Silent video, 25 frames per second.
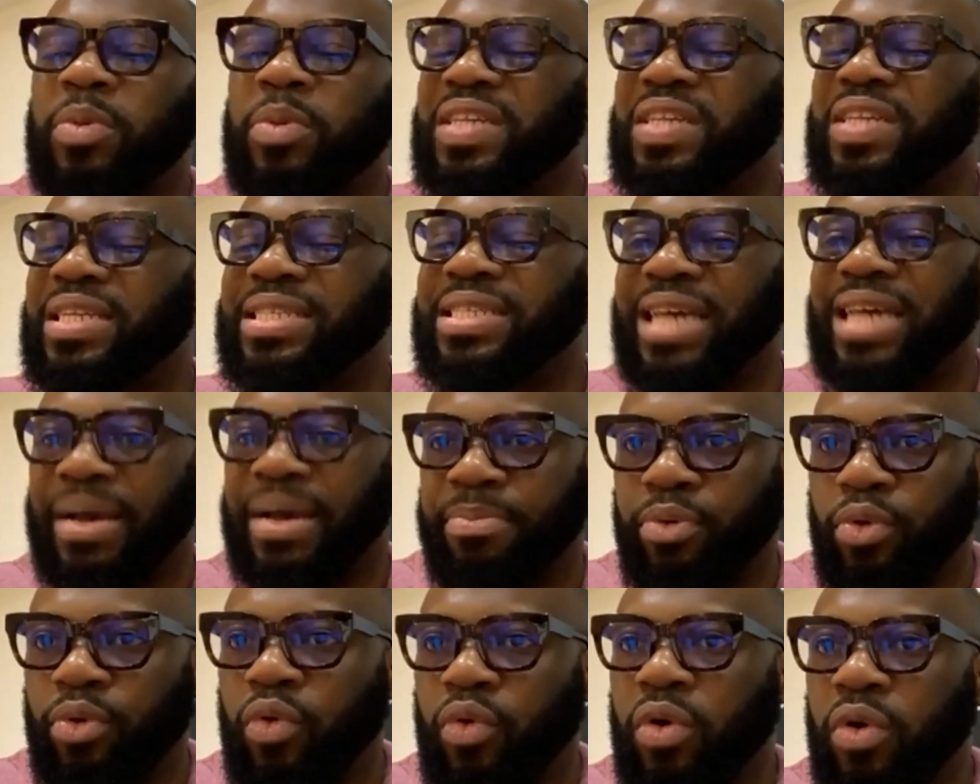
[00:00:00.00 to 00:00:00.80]
it's
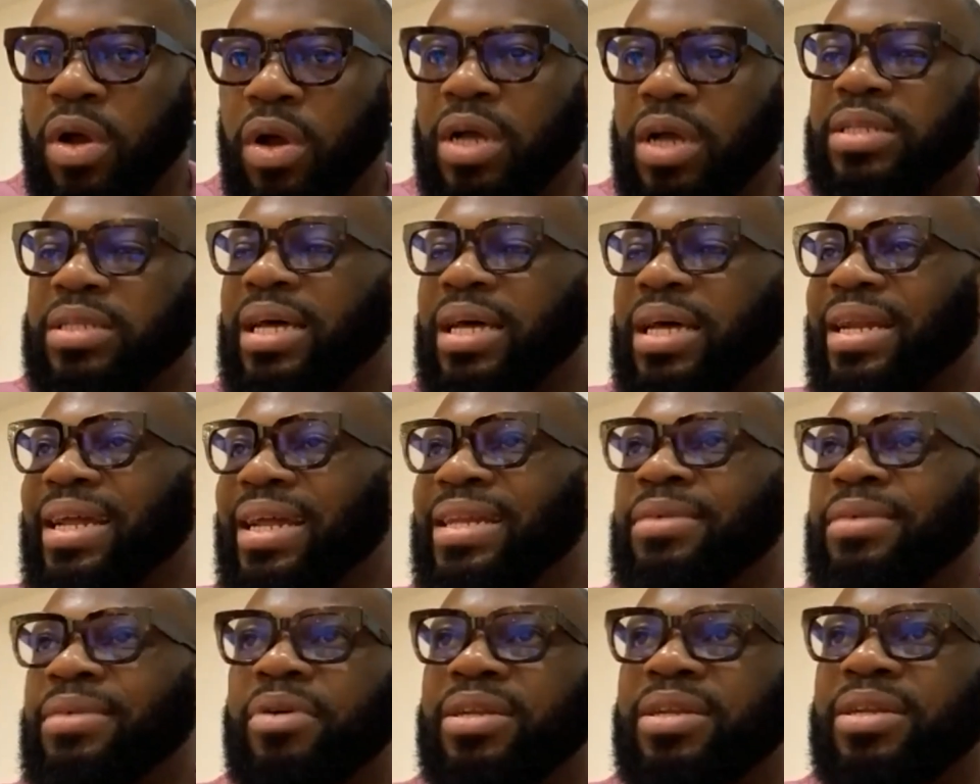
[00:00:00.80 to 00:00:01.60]
almost a taboo
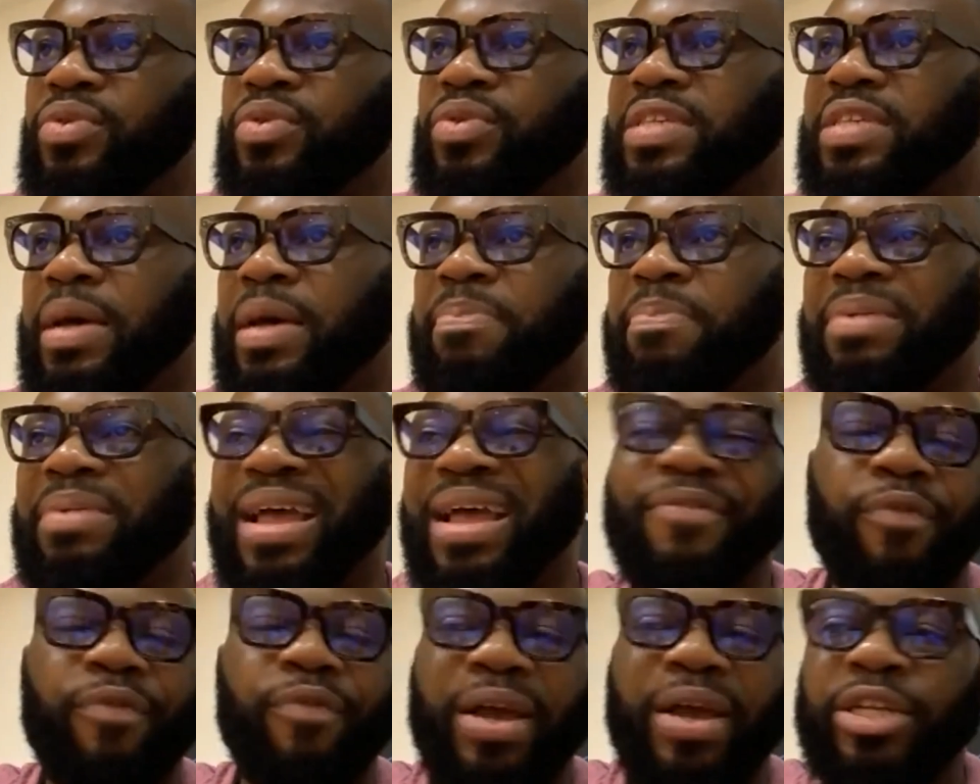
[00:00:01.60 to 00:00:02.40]
that anybody who
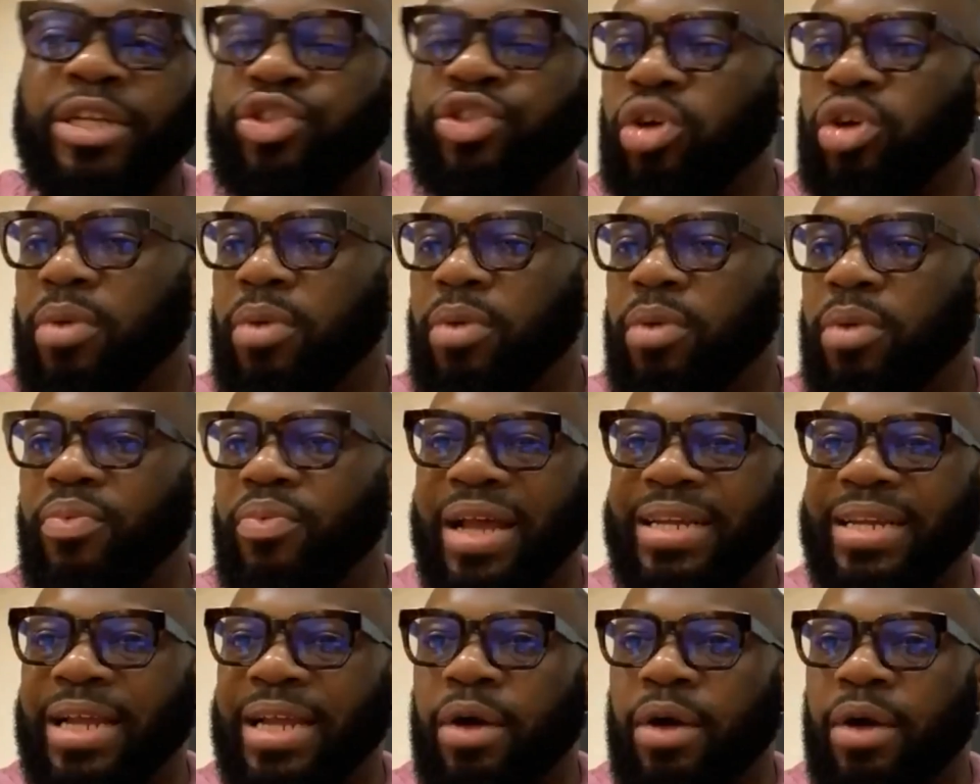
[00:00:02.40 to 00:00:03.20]
is applying for a
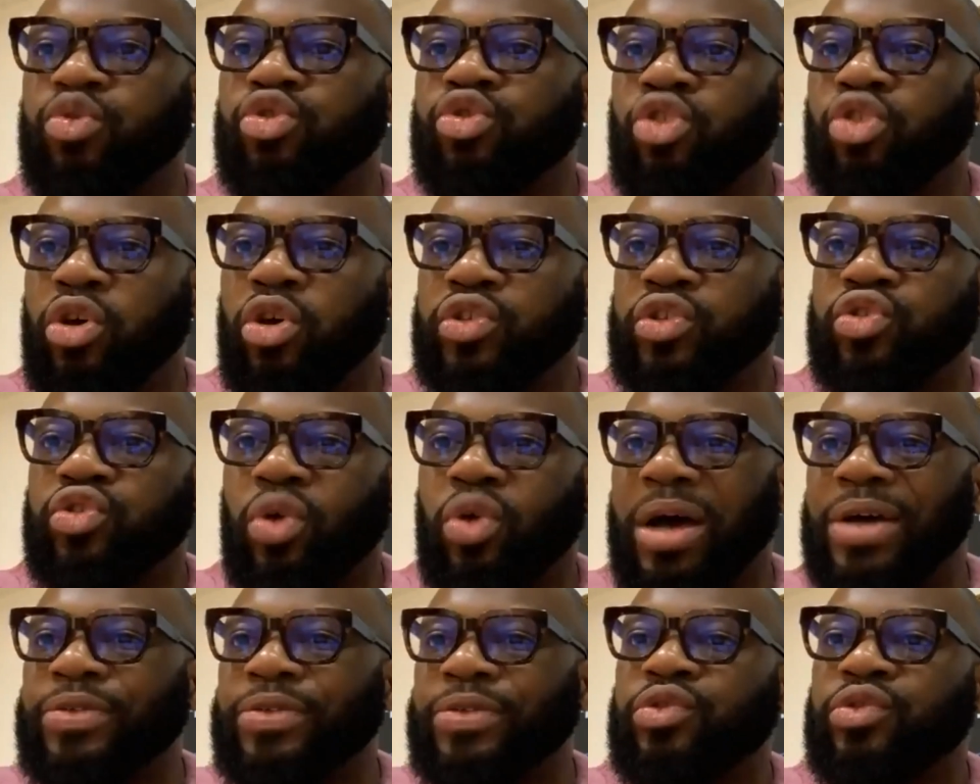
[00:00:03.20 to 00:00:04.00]
job right now would not